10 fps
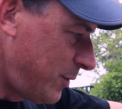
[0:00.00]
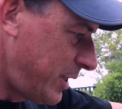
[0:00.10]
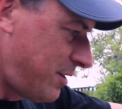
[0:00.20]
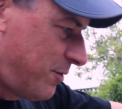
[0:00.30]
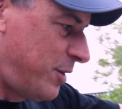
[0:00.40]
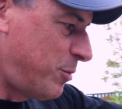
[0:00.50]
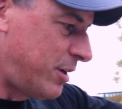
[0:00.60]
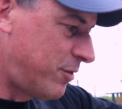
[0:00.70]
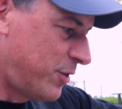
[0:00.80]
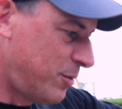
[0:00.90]
I had some
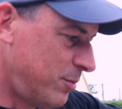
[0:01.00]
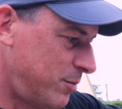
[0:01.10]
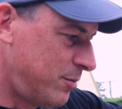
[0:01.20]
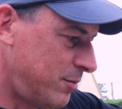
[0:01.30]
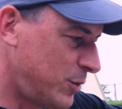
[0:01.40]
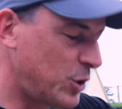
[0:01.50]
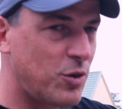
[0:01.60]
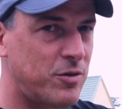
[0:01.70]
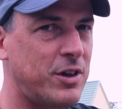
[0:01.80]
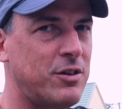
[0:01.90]
feedback from the
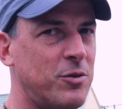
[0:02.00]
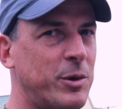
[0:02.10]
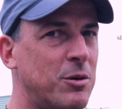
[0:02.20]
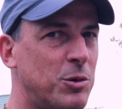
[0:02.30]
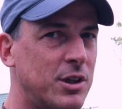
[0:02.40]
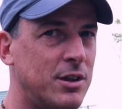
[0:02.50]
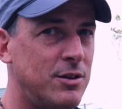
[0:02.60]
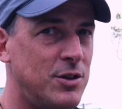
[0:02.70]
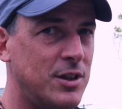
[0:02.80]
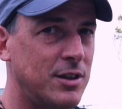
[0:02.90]
godfather of mountain biking in
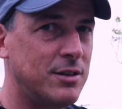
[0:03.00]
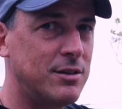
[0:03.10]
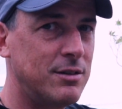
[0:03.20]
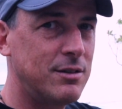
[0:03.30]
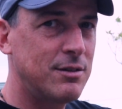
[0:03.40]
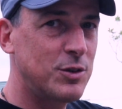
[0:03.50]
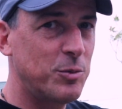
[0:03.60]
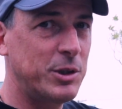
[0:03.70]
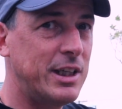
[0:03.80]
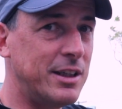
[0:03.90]
New Zealand,
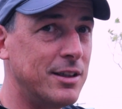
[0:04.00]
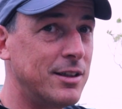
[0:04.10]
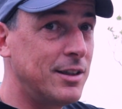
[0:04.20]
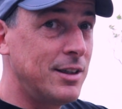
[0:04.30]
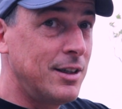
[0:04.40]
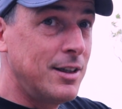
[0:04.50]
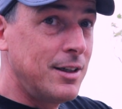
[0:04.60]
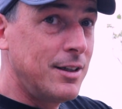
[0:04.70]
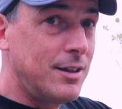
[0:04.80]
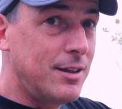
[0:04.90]
Simon Kennett,
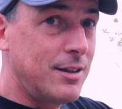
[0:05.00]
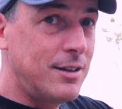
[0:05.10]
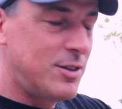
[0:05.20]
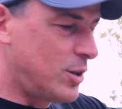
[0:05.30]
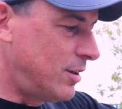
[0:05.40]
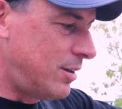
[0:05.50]
and he's like,